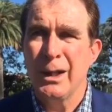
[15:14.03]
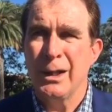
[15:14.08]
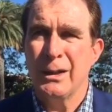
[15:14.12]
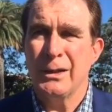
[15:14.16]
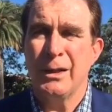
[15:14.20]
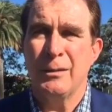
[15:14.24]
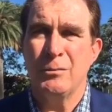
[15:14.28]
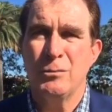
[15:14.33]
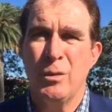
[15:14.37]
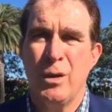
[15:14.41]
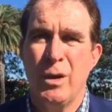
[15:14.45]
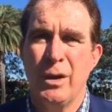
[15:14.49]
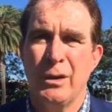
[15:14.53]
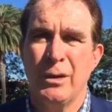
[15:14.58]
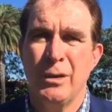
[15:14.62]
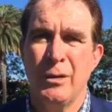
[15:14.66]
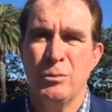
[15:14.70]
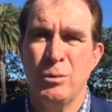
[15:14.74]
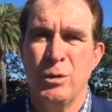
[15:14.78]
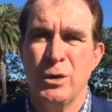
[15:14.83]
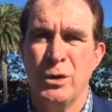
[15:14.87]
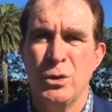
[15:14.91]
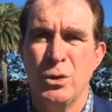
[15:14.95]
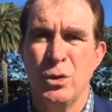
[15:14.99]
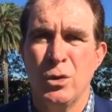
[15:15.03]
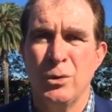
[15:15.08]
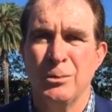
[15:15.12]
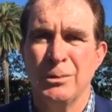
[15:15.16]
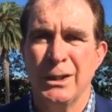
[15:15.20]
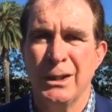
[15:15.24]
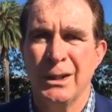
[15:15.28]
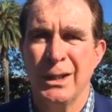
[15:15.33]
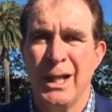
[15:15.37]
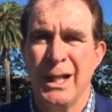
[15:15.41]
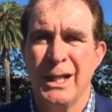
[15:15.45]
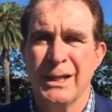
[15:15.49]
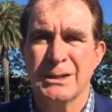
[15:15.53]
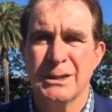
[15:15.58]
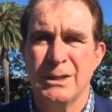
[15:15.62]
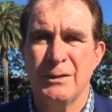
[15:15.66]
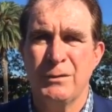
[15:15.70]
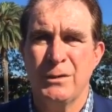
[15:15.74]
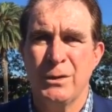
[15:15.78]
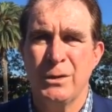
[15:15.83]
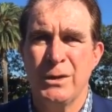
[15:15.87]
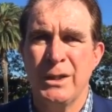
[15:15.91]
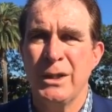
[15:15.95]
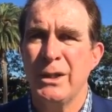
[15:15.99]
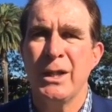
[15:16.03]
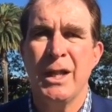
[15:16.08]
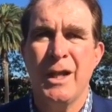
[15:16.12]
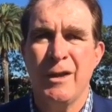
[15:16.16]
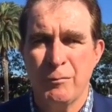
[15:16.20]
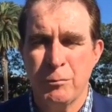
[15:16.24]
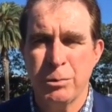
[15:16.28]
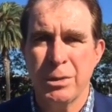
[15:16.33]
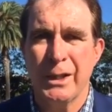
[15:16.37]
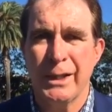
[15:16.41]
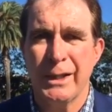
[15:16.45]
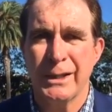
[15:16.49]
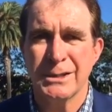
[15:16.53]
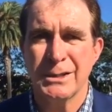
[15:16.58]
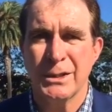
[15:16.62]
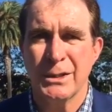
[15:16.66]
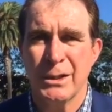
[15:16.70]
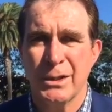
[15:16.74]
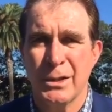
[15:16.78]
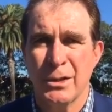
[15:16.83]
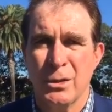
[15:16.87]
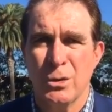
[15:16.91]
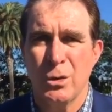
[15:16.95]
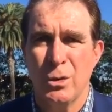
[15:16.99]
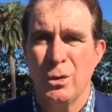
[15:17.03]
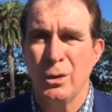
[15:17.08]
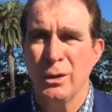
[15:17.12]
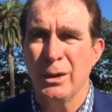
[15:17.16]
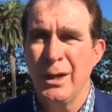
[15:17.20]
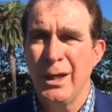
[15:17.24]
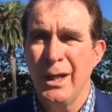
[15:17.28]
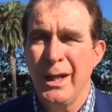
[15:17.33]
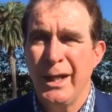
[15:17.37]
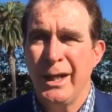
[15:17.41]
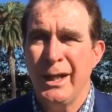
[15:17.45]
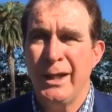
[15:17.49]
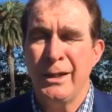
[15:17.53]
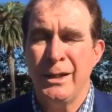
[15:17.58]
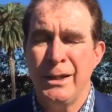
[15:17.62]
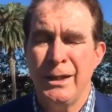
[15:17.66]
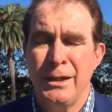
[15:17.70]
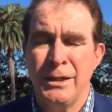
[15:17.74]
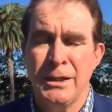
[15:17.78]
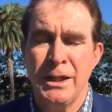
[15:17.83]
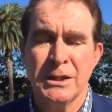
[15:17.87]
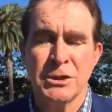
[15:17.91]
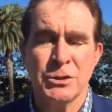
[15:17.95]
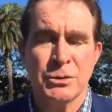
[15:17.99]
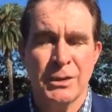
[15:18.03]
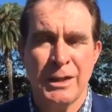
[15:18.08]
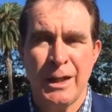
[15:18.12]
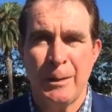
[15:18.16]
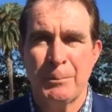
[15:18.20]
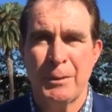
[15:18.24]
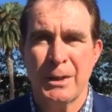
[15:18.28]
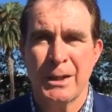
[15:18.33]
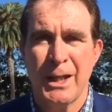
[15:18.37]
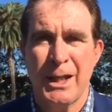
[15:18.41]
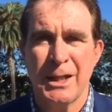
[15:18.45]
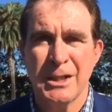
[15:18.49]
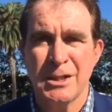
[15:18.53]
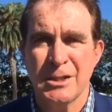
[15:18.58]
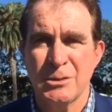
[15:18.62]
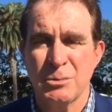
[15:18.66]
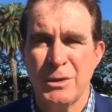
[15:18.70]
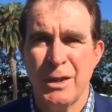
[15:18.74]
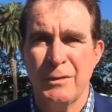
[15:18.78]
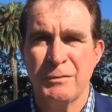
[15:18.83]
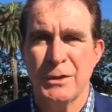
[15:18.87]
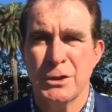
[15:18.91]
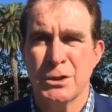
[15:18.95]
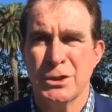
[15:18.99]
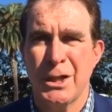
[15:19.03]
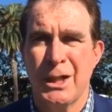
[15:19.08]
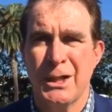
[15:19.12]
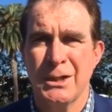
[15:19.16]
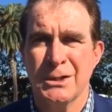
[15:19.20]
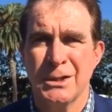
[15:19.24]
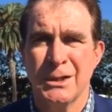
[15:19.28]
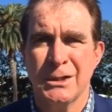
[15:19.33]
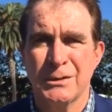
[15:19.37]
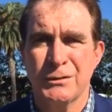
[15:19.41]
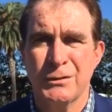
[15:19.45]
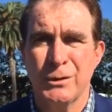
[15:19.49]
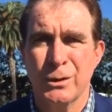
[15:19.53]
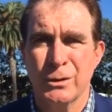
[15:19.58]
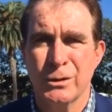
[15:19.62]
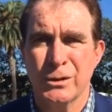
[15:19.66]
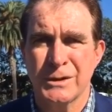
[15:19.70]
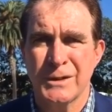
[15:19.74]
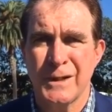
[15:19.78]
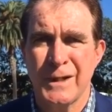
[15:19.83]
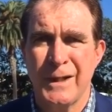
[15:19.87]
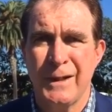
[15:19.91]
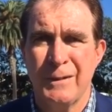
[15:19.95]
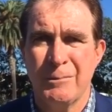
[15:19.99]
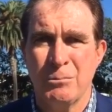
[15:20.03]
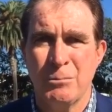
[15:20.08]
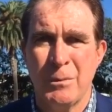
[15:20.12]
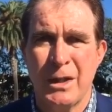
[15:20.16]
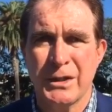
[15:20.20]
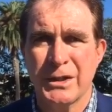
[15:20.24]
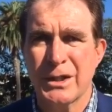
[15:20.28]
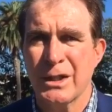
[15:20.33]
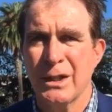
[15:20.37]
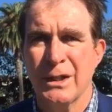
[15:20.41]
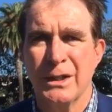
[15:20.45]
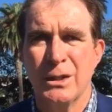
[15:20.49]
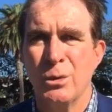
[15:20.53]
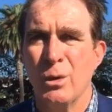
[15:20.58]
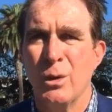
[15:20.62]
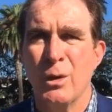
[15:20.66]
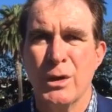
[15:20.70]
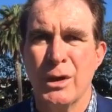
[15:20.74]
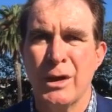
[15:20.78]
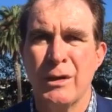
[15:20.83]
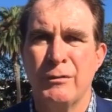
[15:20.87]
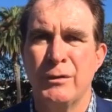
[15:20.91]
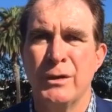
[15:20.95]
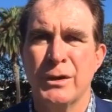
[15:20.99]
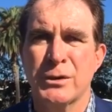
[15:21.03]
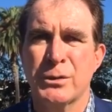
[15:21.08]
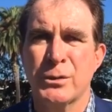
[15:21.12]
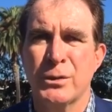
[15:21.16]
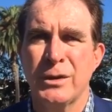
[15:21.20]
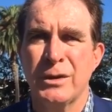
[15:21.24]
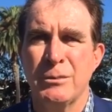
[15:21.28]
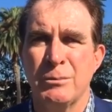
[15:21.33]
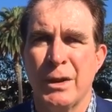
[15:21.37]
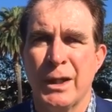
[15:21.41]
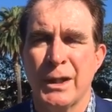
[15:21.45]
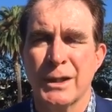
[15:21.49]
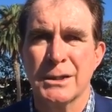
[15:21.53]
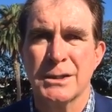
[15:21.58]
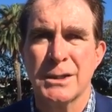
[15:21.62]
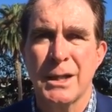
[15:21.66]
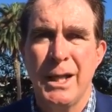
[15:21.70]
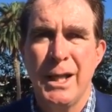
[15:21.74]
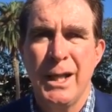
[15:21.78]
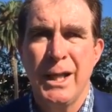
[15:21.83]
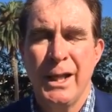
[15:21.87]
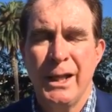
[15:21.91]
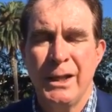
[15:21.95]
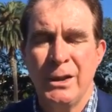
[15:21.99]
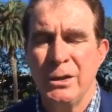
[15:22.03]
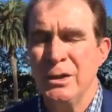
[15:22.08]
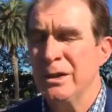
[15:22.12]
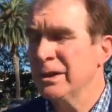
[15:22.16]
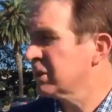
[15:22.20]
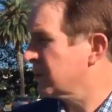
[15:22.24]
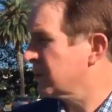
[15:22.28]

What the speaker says: than what it would normally last if you didn't have plants in it at all. In industrial applications, we have to change those filters out monthly or every 3 months. In these